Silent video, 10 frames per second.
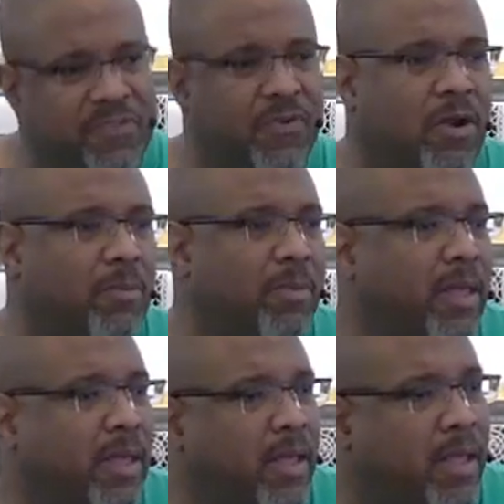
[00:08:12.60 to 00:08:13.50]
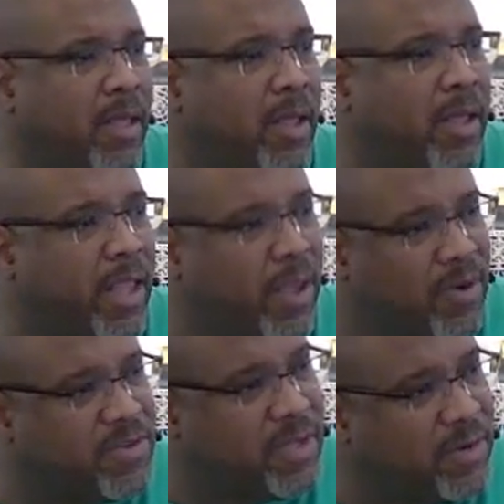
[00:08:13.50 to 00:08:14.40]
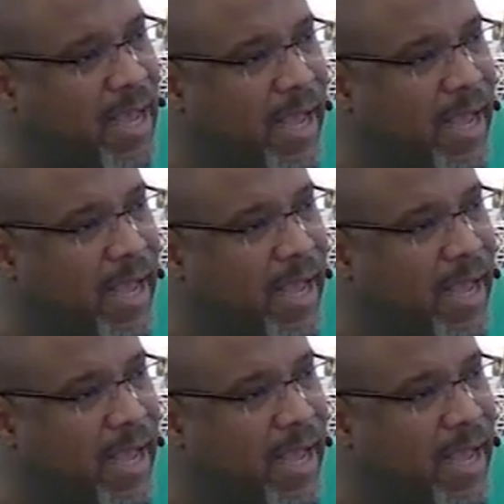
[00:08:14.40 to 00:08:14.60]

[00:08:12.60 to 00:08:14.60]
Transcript: him, he would have still died.